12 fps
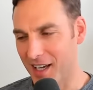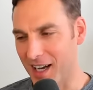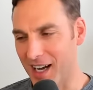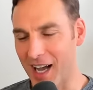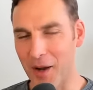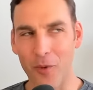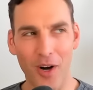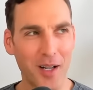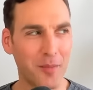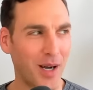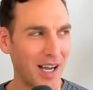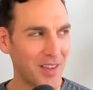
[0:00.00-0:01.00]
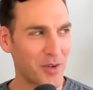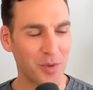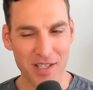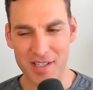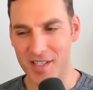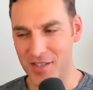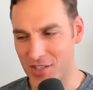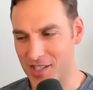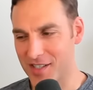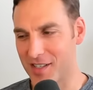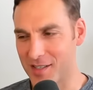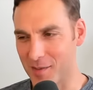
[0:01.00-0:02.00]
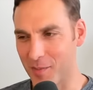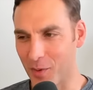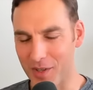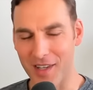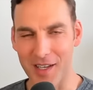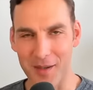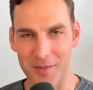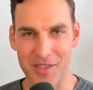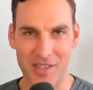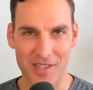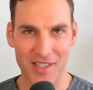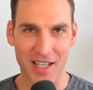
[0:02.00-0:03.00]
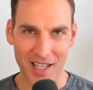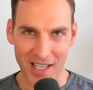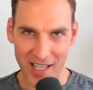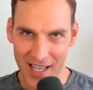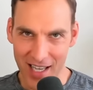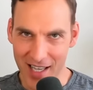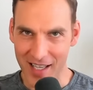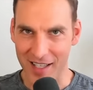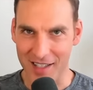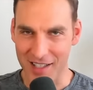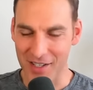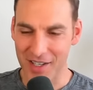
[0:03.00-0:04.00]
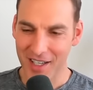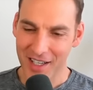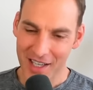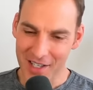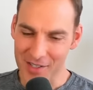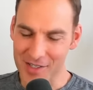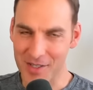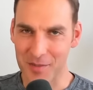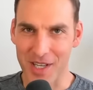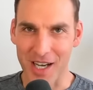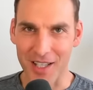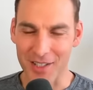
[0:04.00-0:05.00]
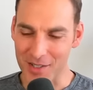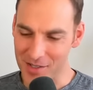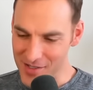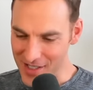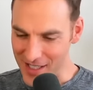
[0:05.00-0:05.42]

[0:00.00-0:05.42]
Uh, I want to buy the Reese's just to support them, just to say like, I know, hey, and I did too. Here's some dollars.